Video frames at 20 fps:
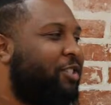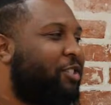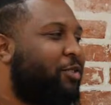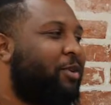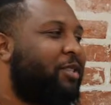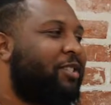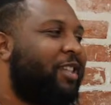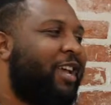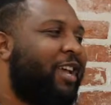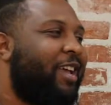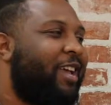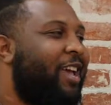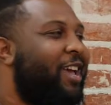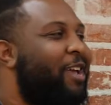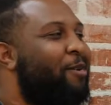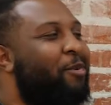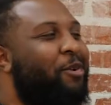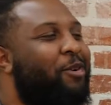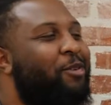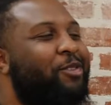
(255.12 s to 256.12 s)
So it's like, hey
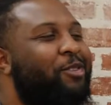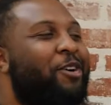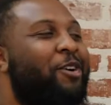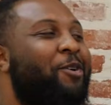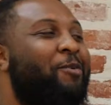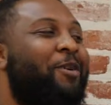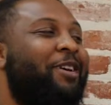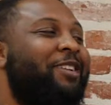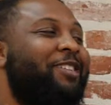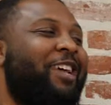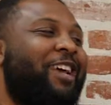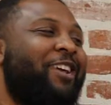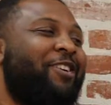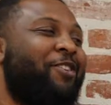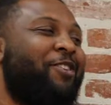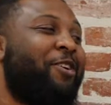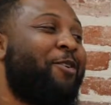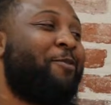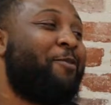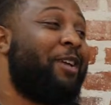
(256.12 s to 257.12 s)
bro, don't talk about that. You
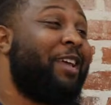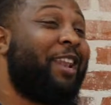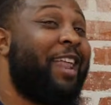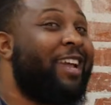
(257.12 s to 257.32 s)
know what I mean?